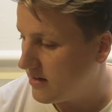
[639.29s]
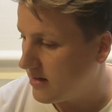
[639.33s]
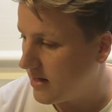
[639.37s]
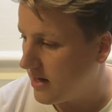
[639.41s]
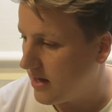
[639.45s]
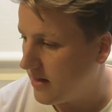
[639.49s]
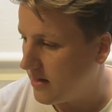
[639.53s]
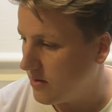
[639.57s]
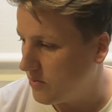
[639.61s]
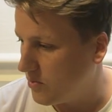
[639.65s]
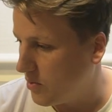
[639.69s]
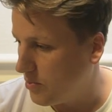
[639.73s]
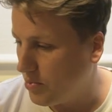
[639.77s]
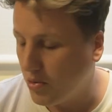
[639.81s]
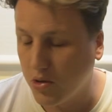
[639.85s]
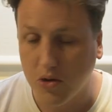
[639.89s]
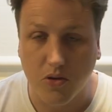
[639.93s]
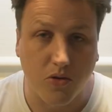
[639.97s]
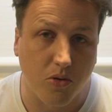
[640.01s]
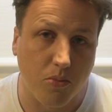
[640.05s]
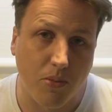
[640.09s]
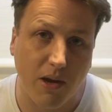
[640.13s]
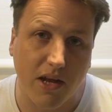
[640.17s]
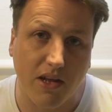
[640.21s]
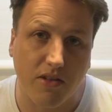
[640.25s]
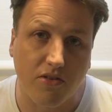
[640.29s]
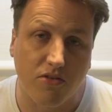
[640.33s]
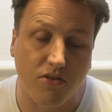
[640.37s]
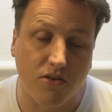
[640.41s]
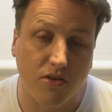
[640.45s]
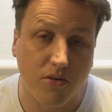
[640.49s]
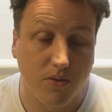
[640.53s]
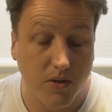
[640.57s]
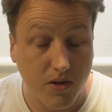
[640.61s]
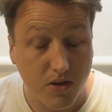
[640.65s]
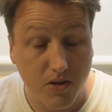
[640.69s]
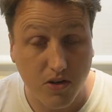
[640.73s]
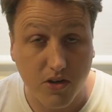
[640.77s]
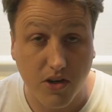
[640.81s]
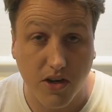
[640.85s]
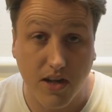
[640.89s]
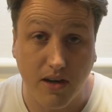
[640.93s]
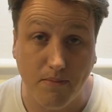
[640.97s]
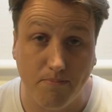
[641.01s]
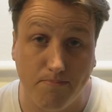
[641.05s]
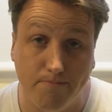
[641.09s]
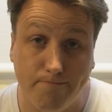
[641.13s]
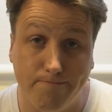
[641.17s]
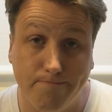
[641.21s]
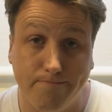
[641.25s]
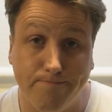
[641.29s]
then we'll pull it all back through and hook it up.